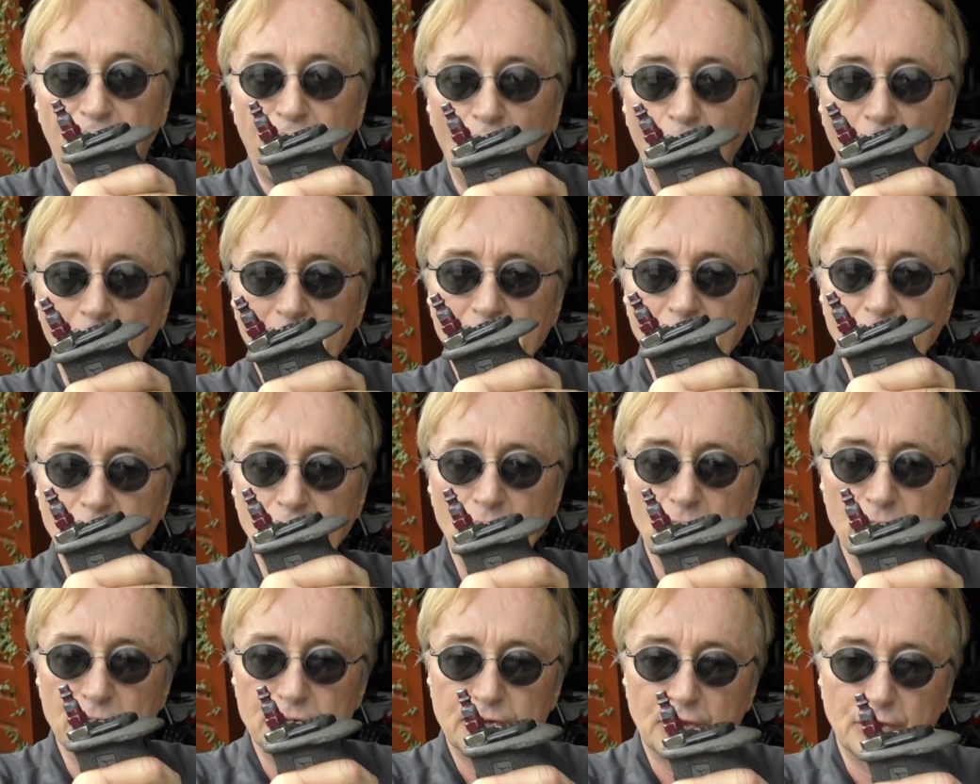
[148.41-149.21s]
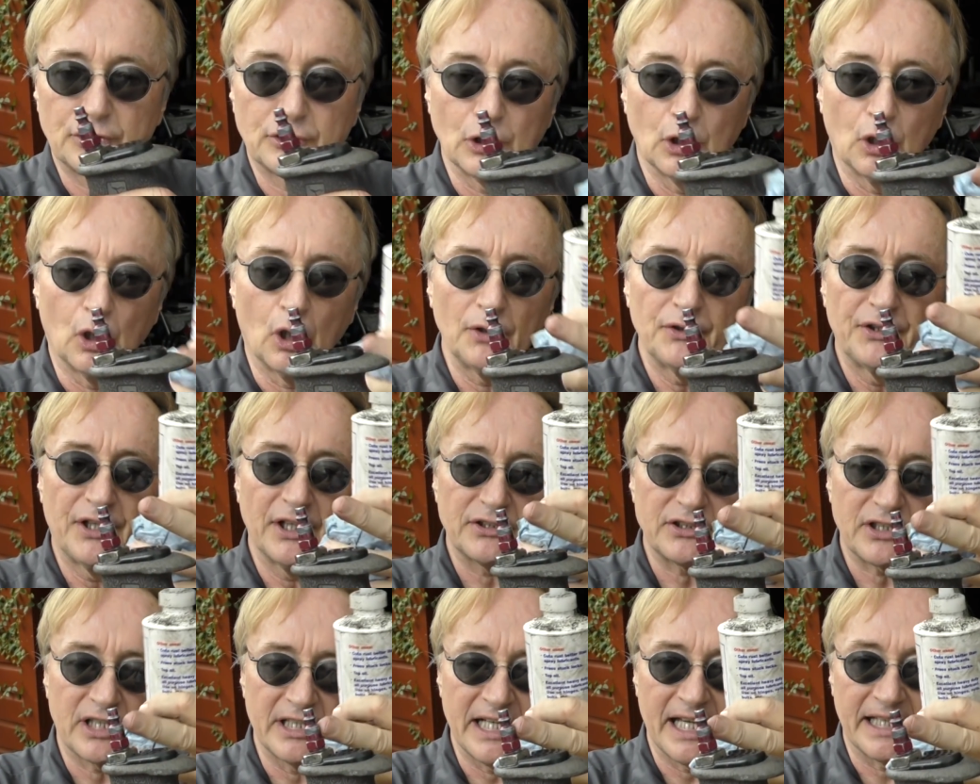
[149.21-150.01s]
Before you use the tool,
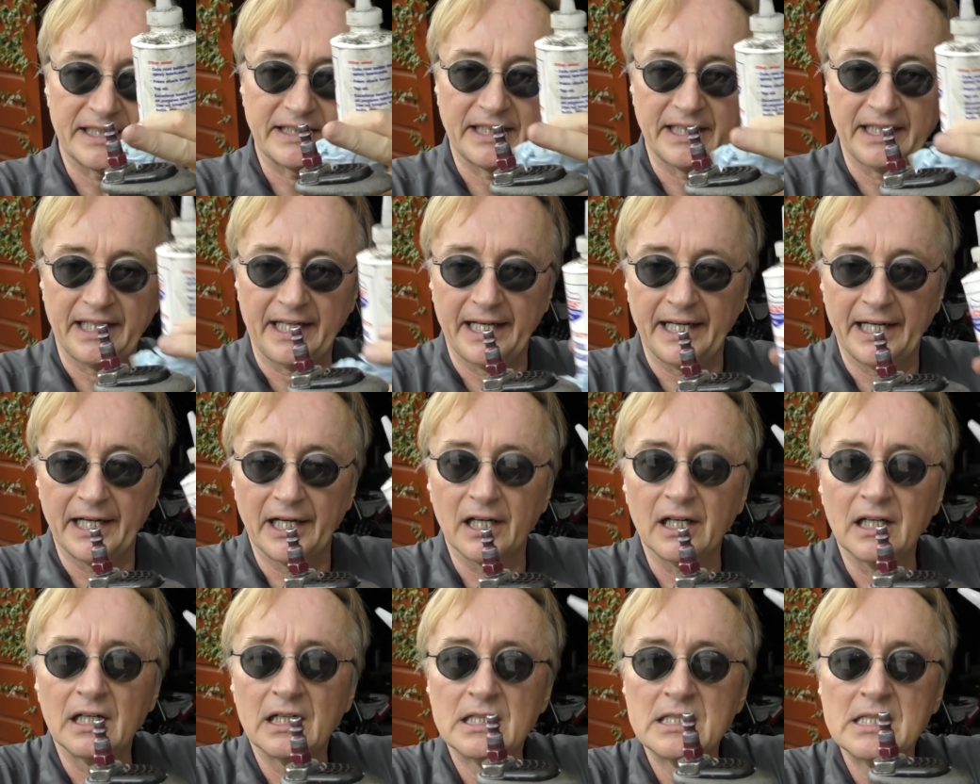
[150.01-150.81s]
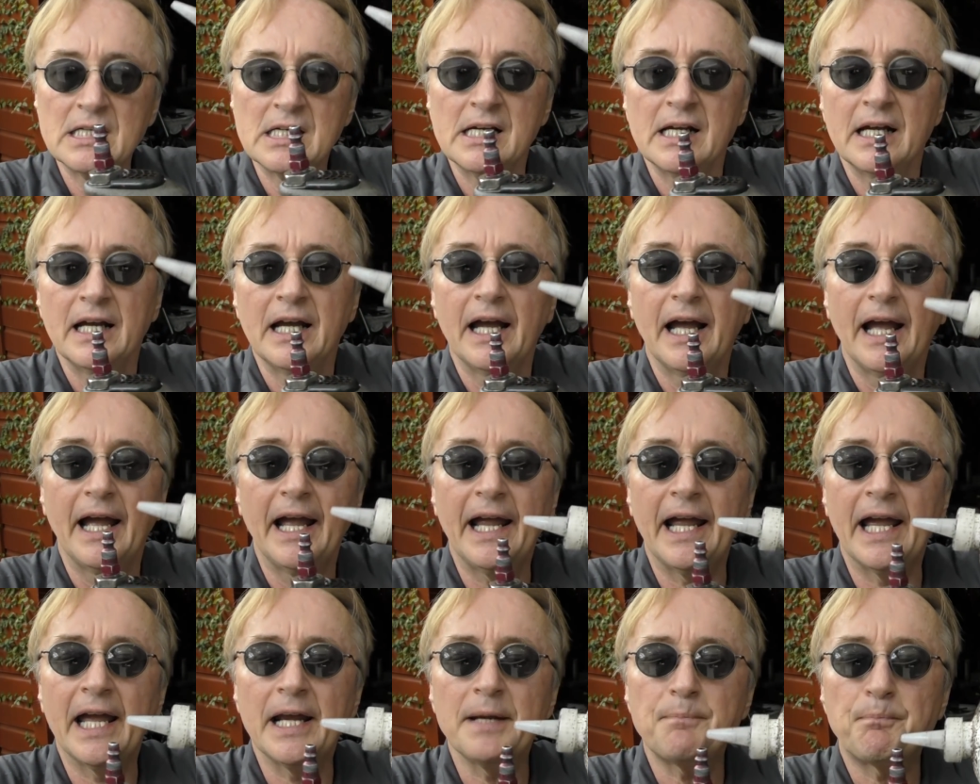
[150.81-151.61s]
disconnect the air
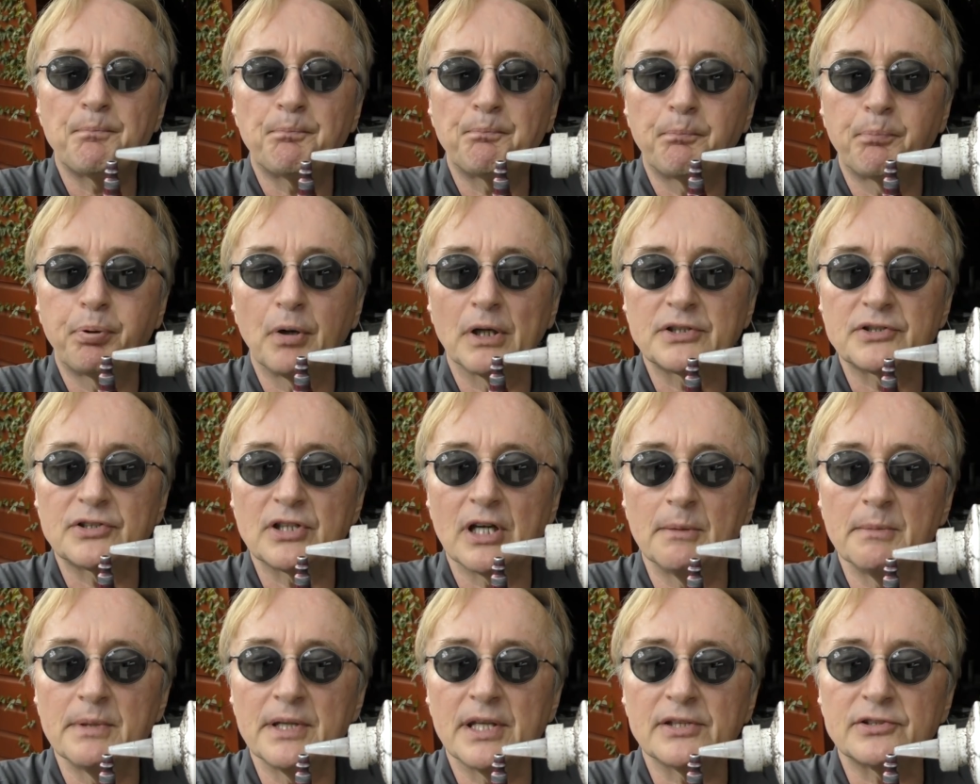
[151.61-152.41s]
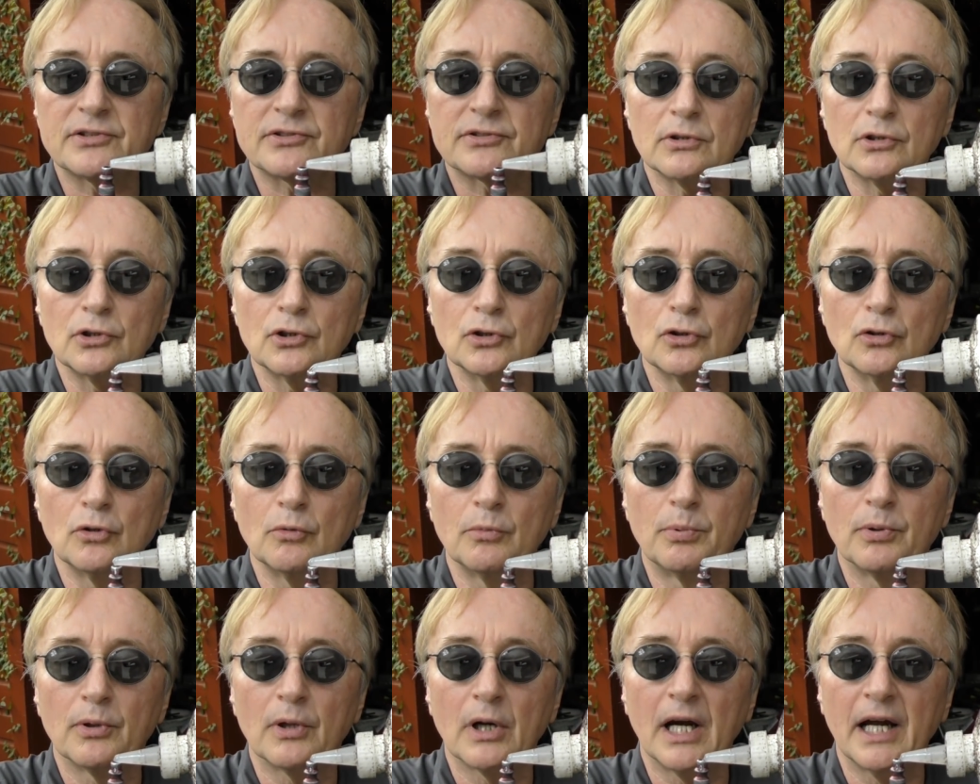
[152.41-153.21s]
and put some of this
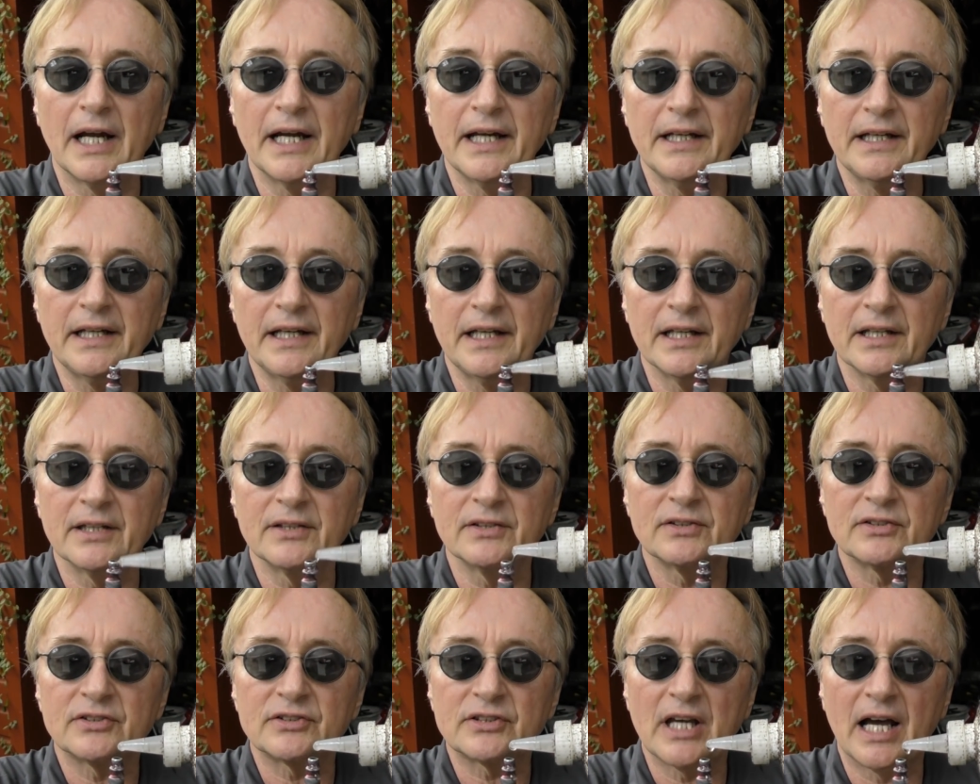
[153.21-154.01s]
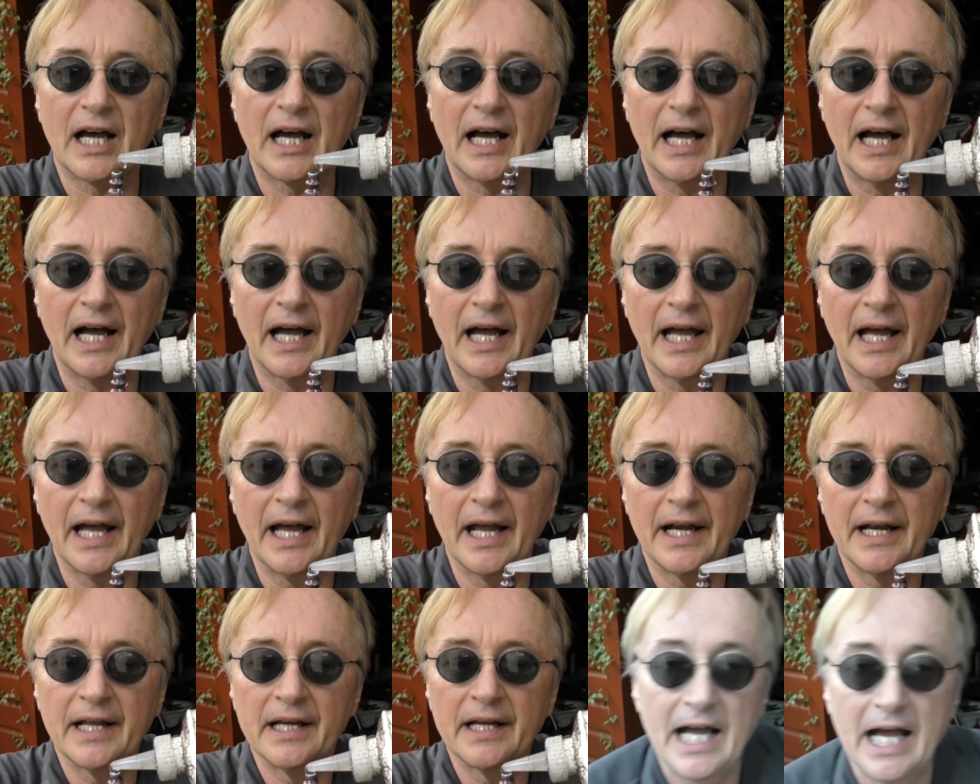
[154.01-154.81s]
lube right inside.
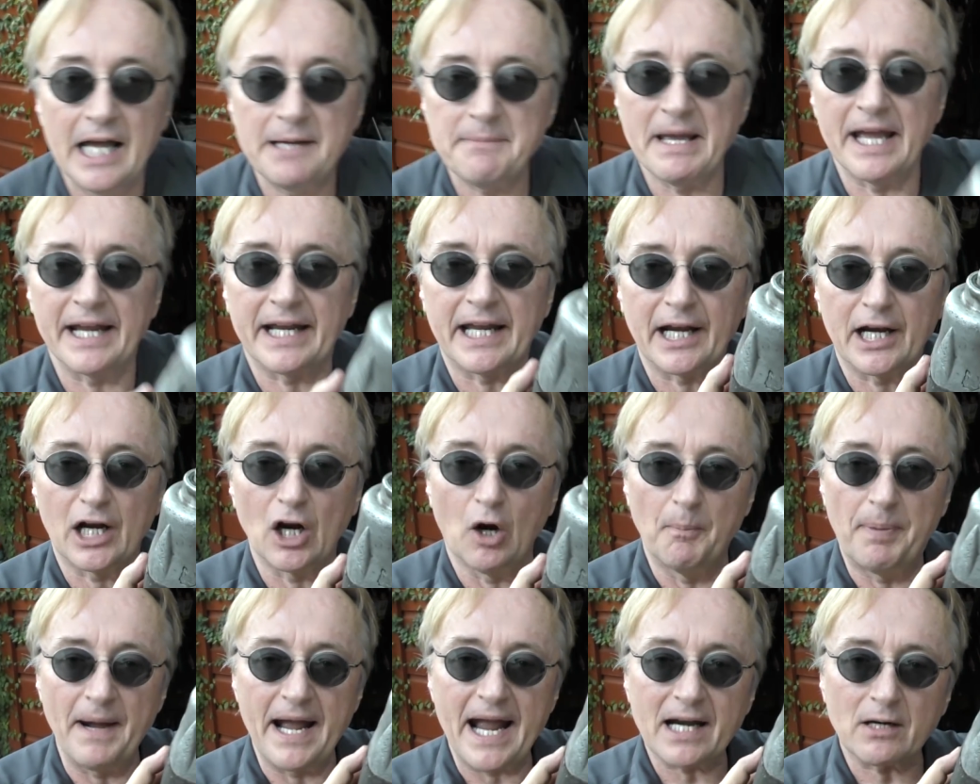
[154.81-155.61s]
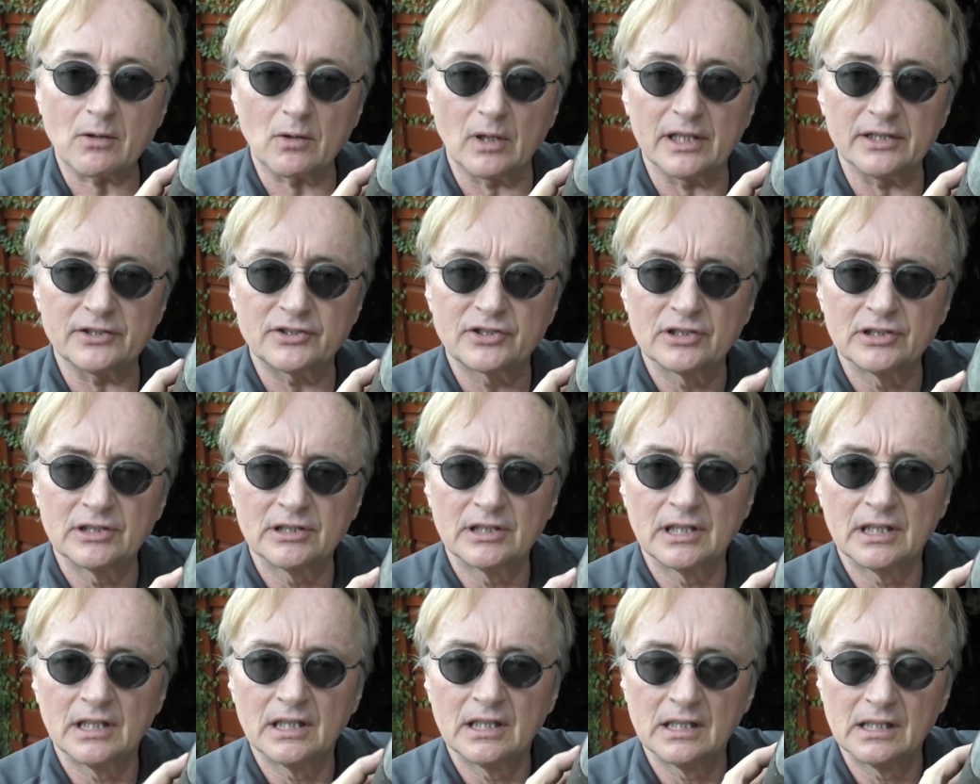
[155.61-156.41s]
And make it go backwards,
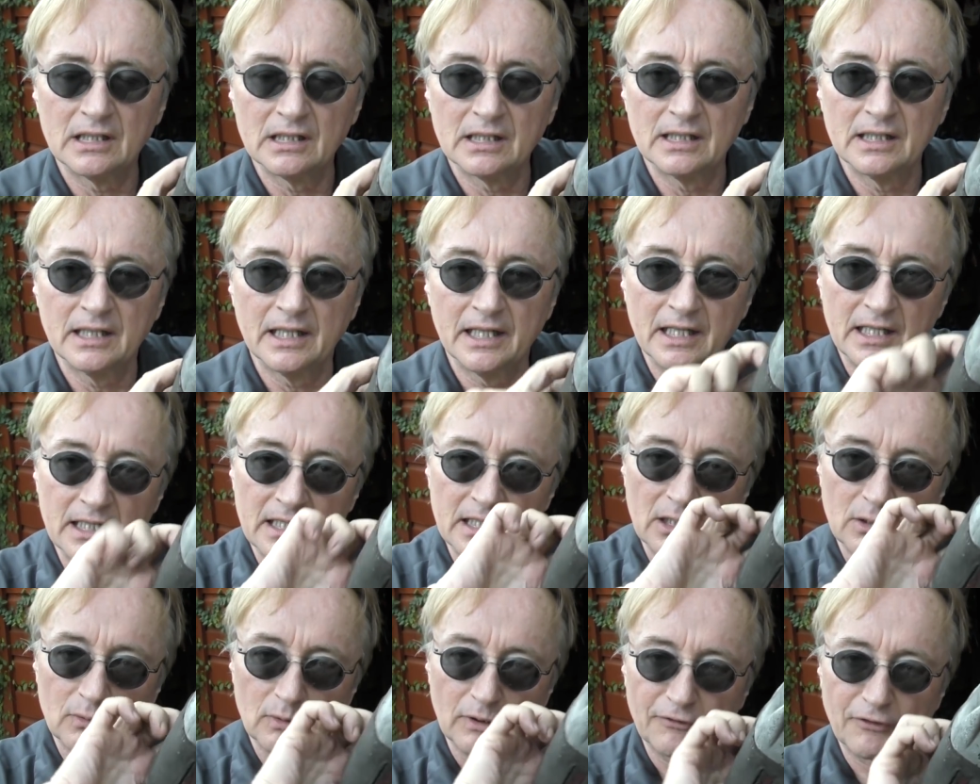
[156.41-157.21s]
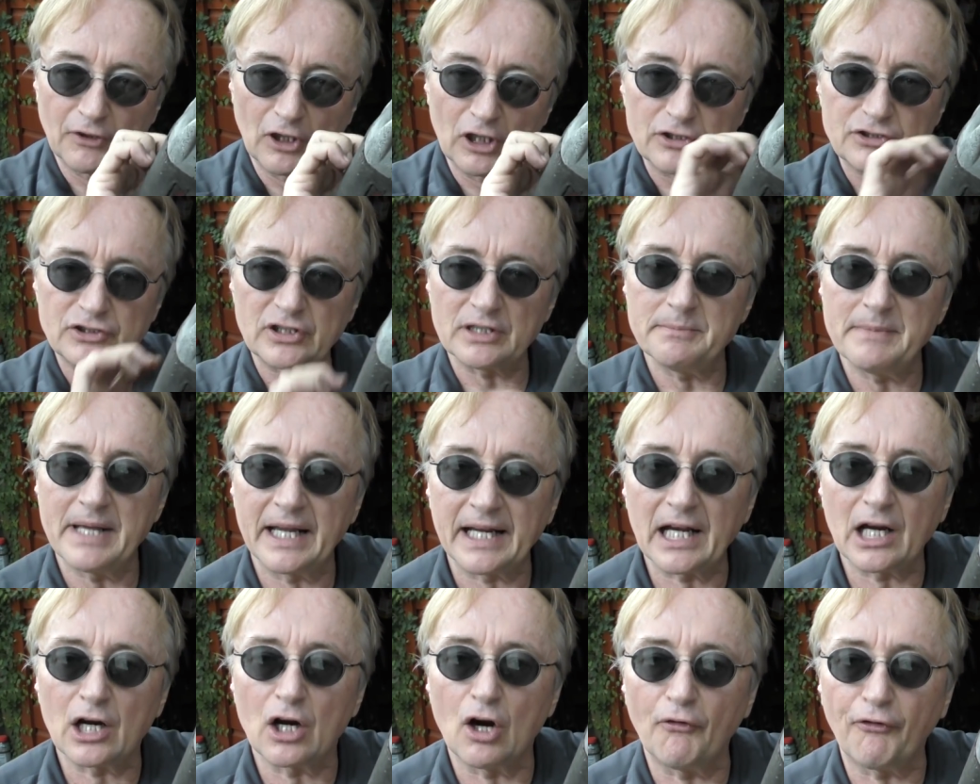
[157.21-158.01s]
reverse it,
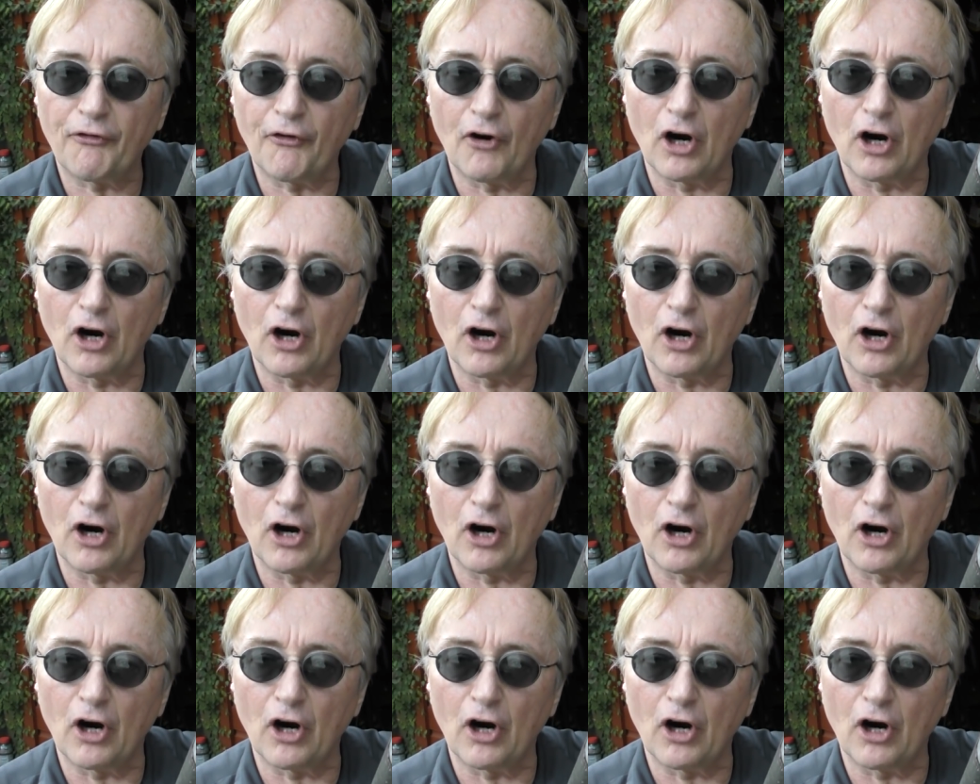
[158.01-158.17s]
make it go